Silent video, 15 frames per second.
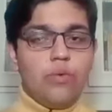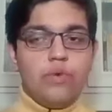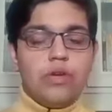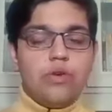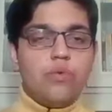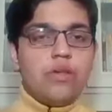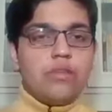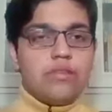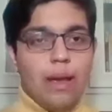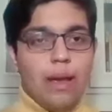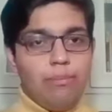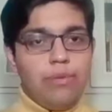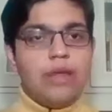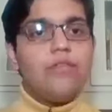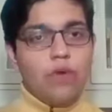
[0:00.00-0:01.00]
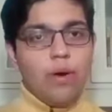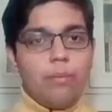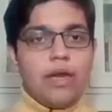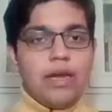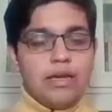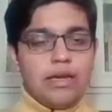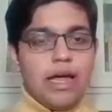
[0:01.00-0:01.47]
We do a sampling
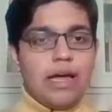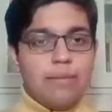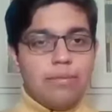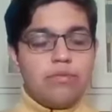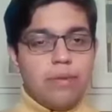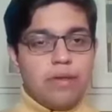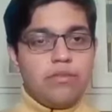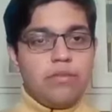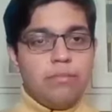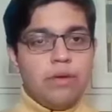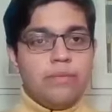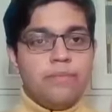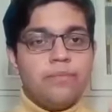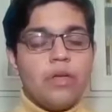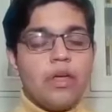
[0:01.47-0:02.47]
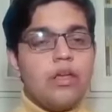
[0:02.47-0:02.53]
an entire specimen.